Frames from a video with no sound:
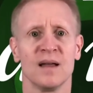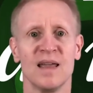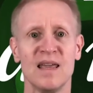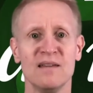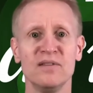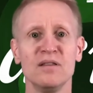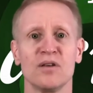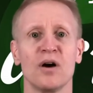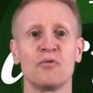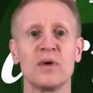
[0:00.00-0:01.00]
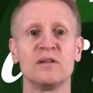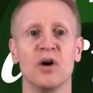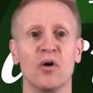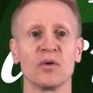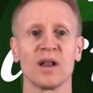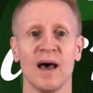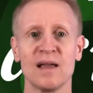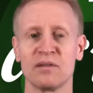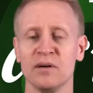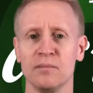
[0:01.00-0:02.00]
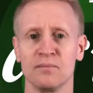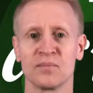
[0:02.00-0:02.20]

Even though we don't like them,